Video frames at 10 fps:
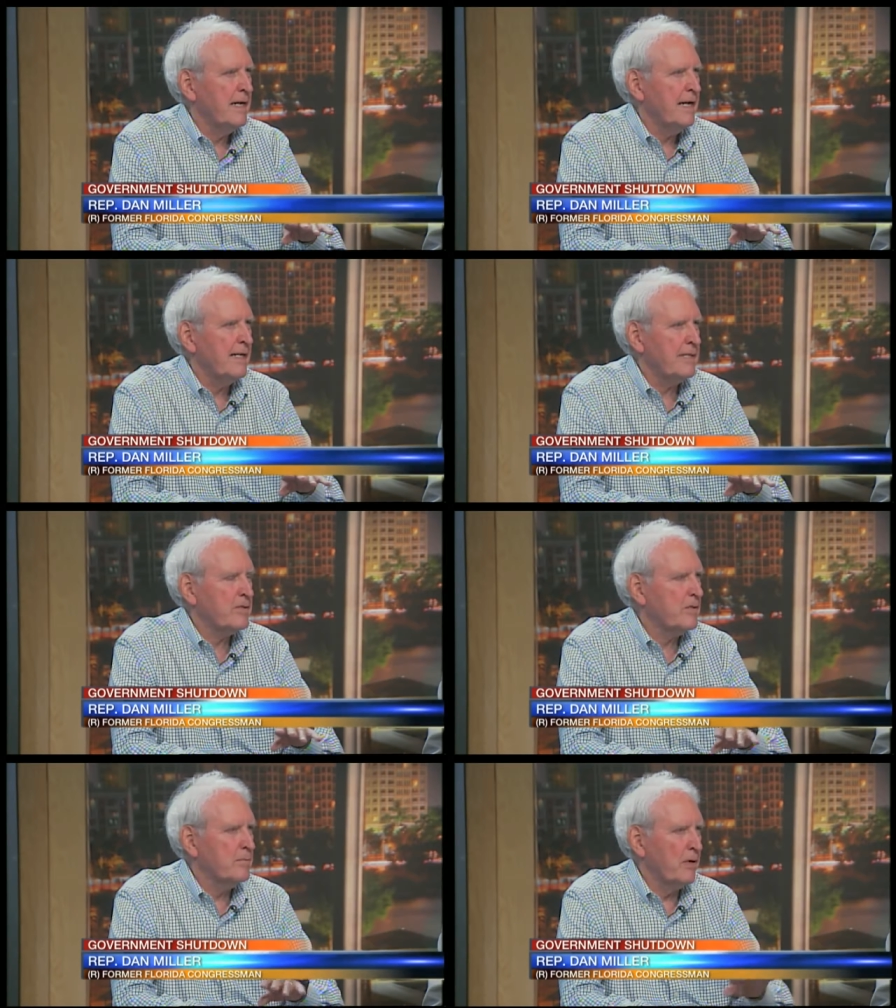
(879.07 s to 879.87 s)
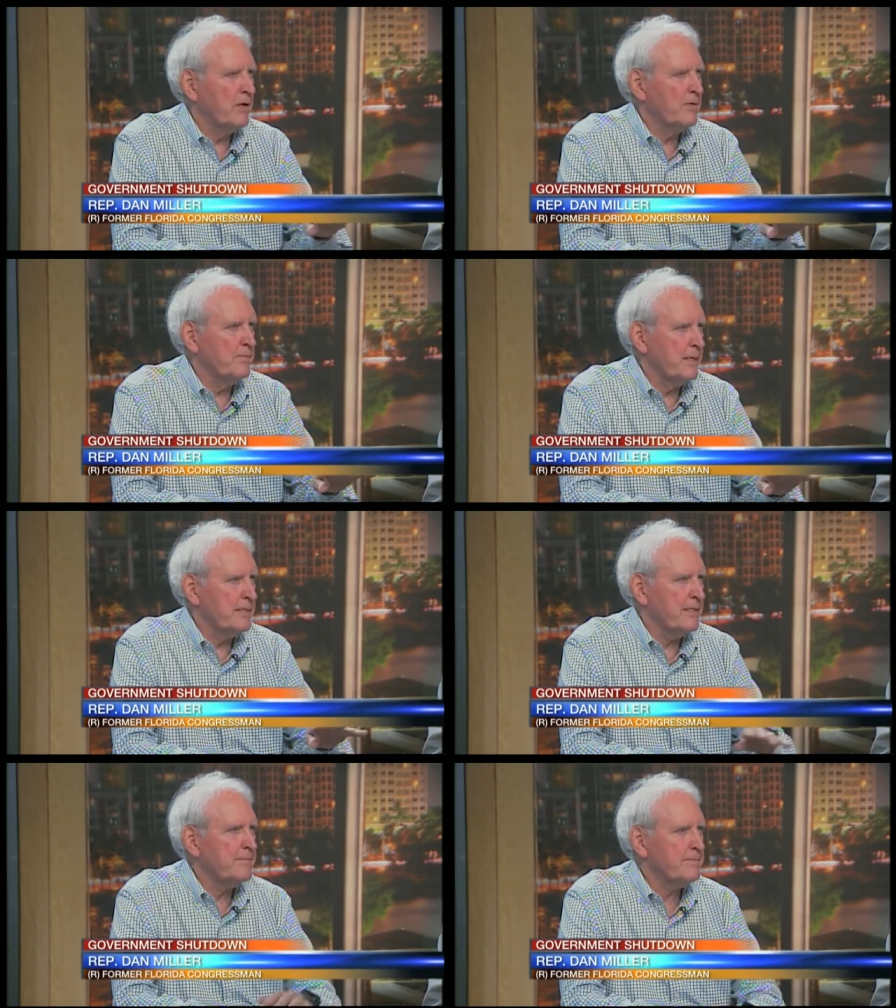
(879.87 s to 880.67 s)
And that's going to blow the
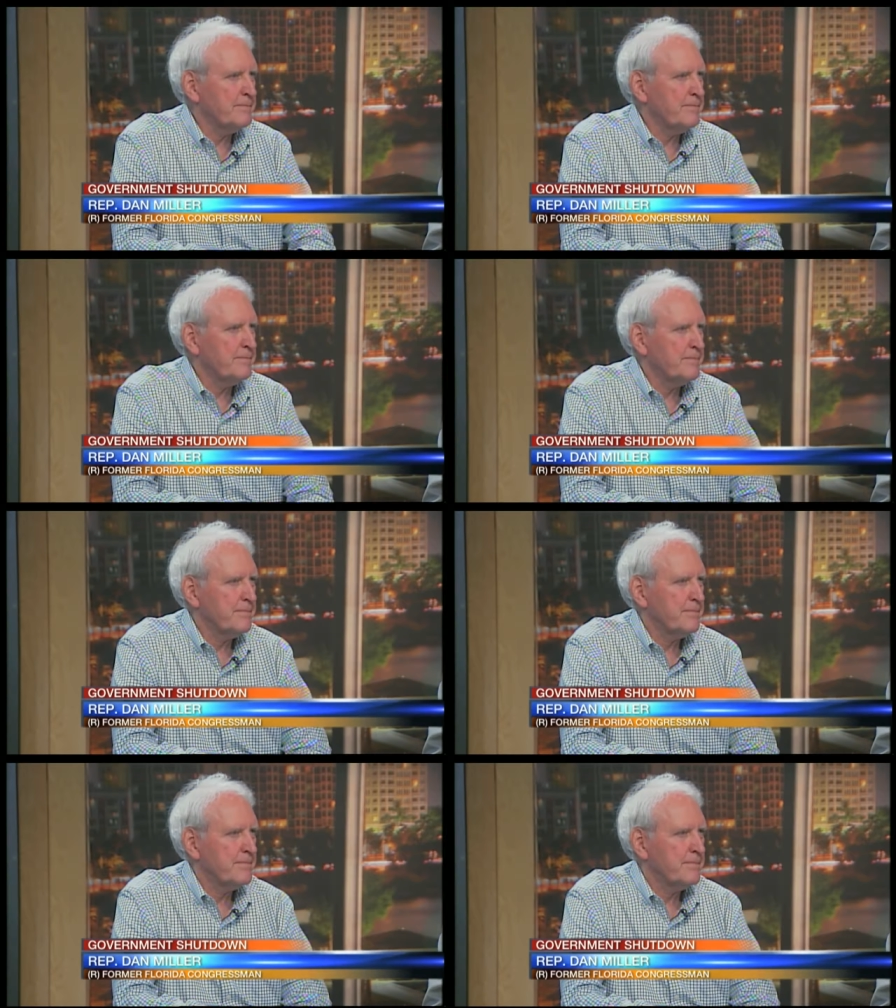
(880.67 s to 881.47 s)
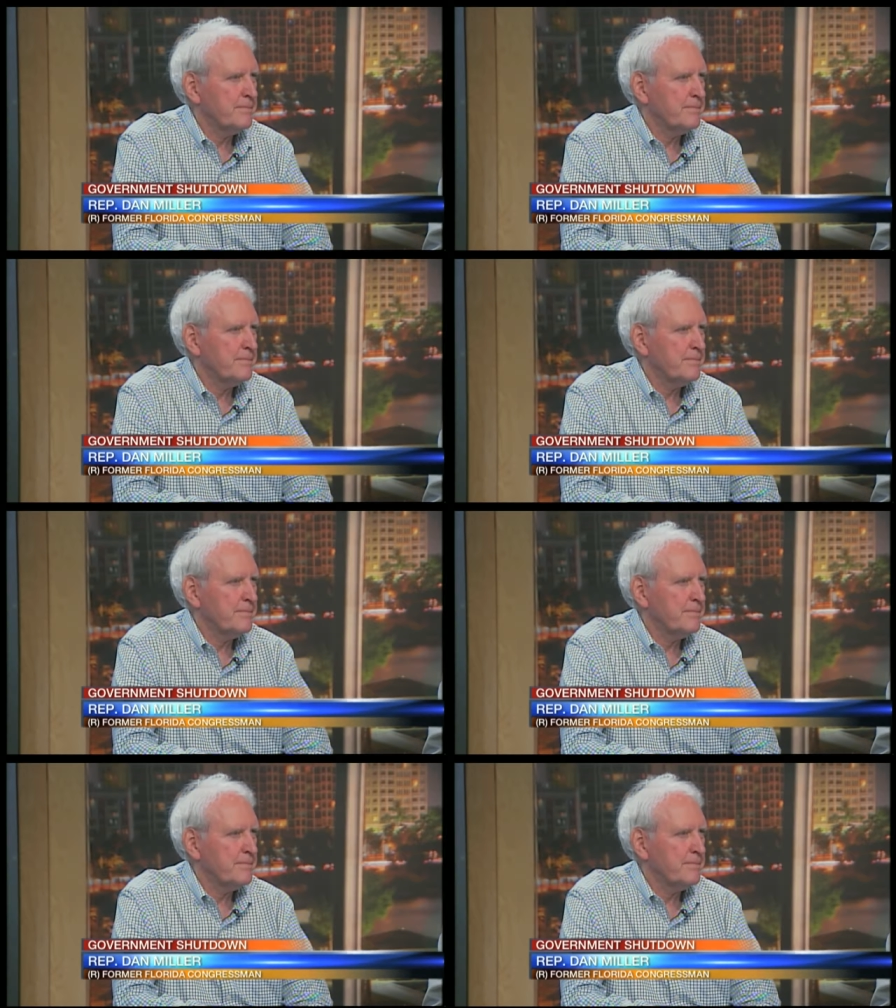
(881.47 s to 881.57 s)
budget. The headline today on